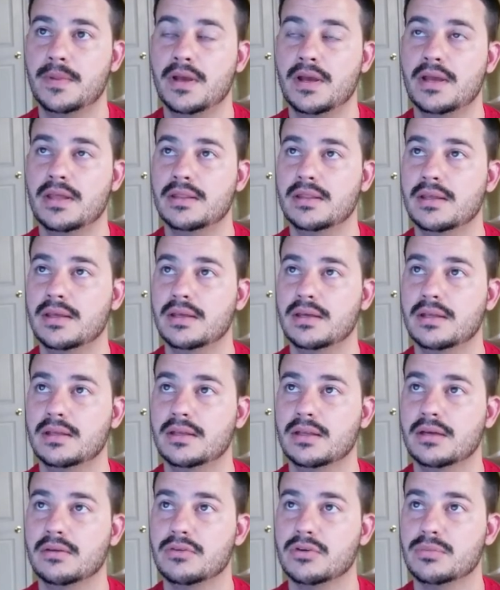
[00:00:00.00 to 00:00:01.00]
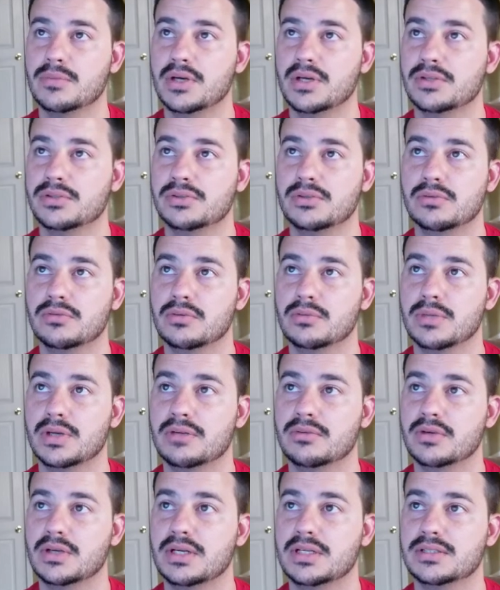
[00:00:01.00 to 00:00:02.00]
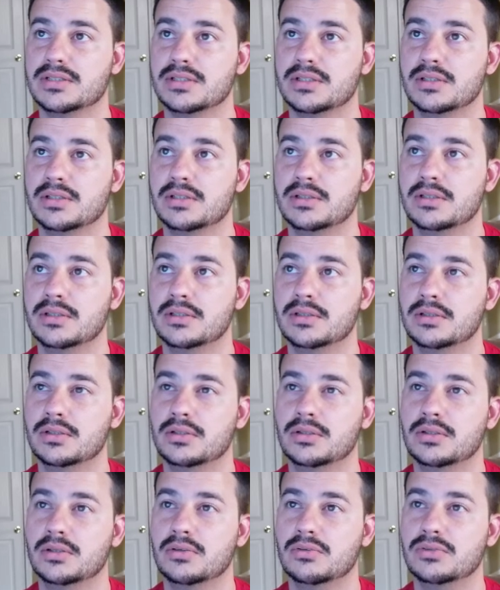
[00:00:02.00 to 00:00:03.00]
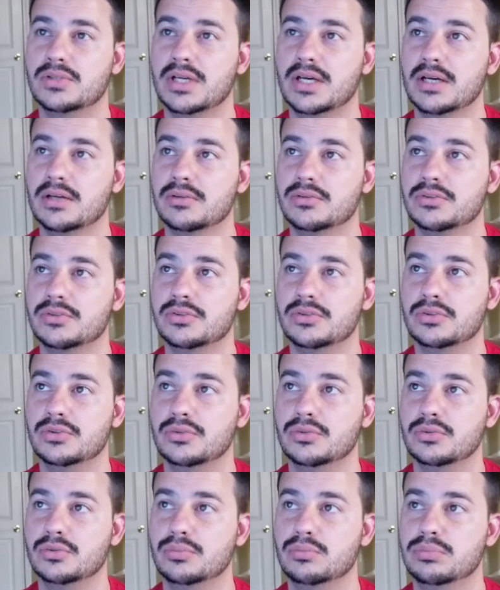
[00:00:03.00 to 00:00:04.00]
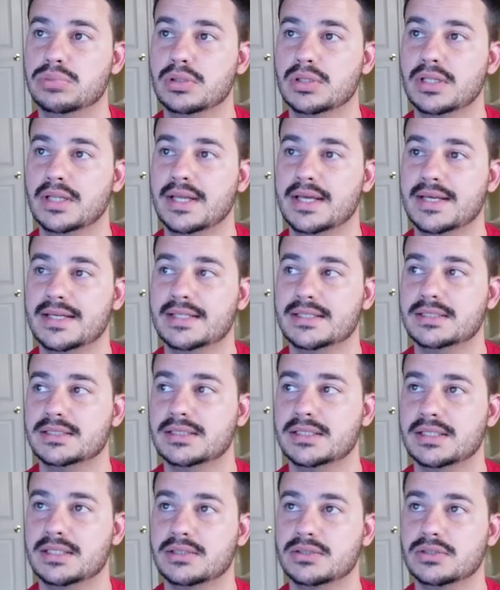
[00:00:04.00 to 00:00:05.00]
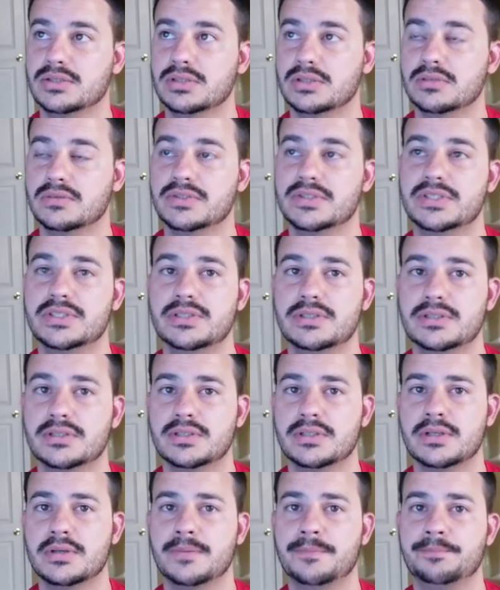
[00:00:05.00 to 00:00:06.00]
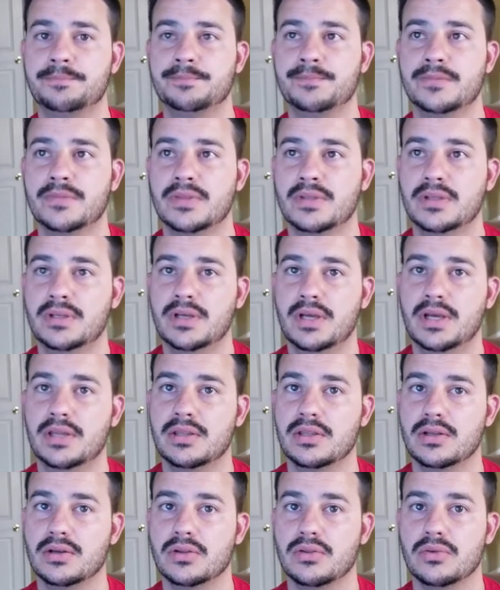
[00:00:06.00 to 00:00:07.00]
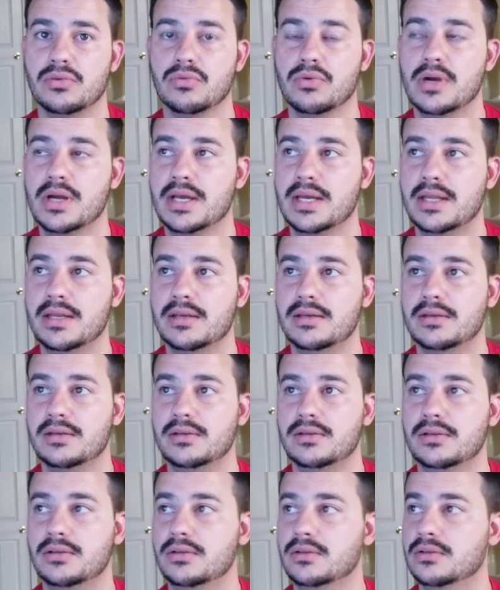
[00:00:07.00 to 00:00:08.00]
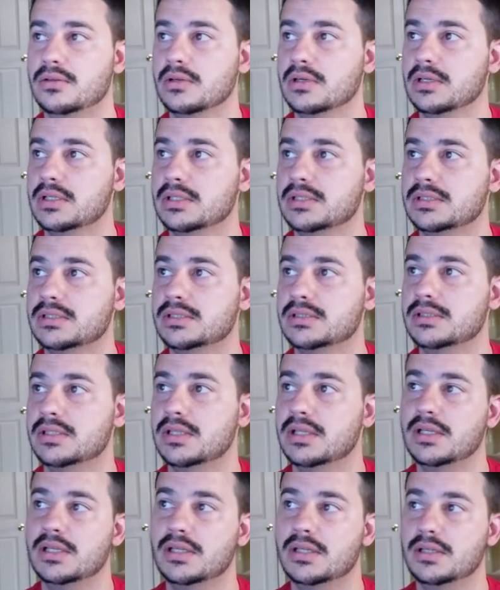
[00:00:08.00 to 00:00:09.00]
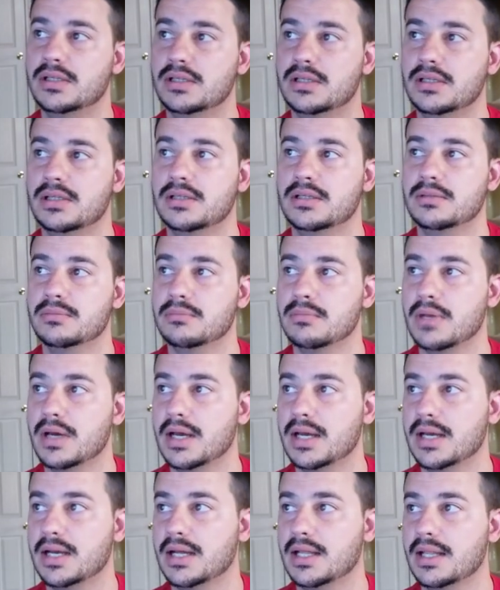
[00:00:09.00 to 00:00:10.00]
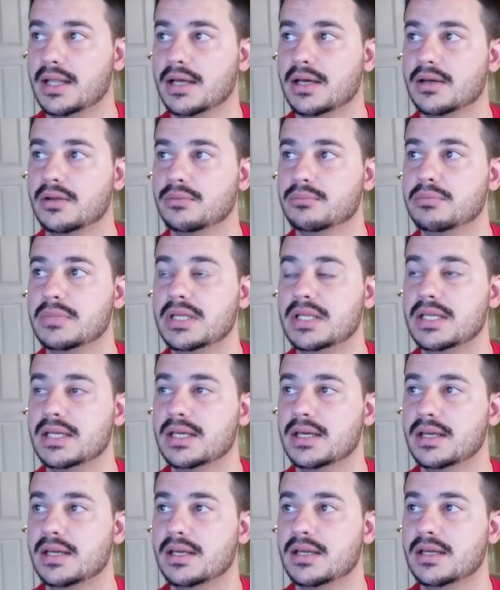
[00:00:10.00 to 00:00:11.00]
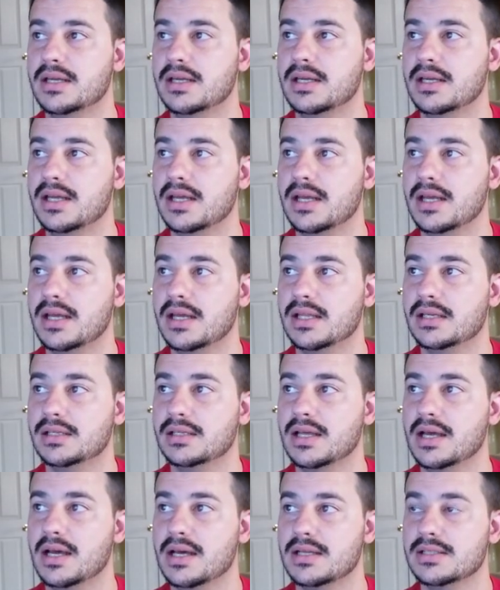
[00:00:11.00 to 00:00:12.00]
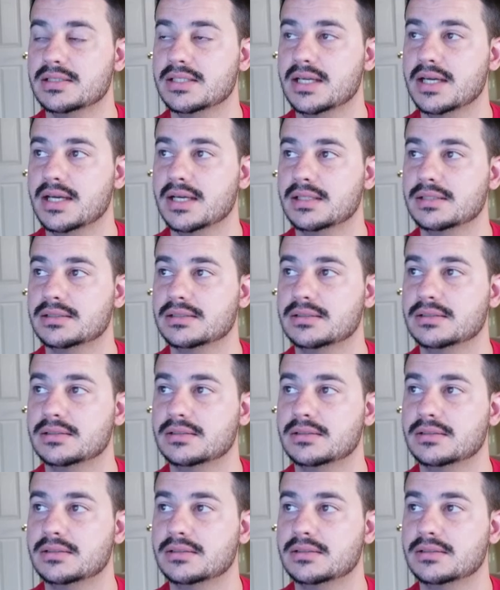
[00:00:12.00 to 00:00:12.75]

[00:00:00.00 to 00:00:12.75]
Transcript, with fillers: And then hover your mouse over My Verizon, go down to Plans and Services, and then on the right you're going to see My Cloud Media and Contacts.